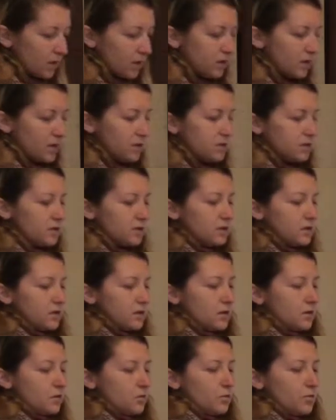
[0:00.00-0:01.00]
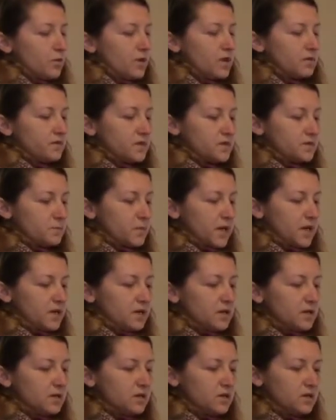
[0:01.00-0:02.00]
Another way of
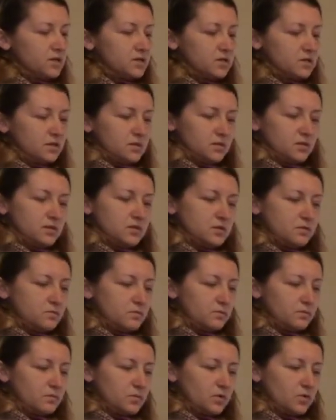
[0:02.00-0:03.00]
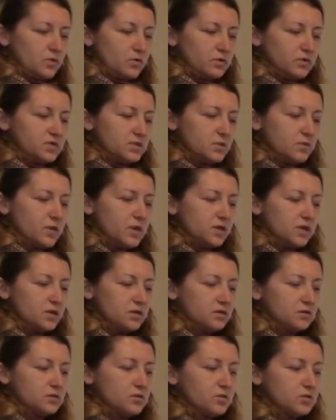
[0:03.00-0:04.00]
explaining this, Koda
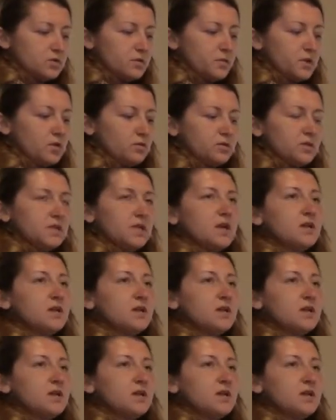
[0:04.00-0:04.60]
Sawaki talks about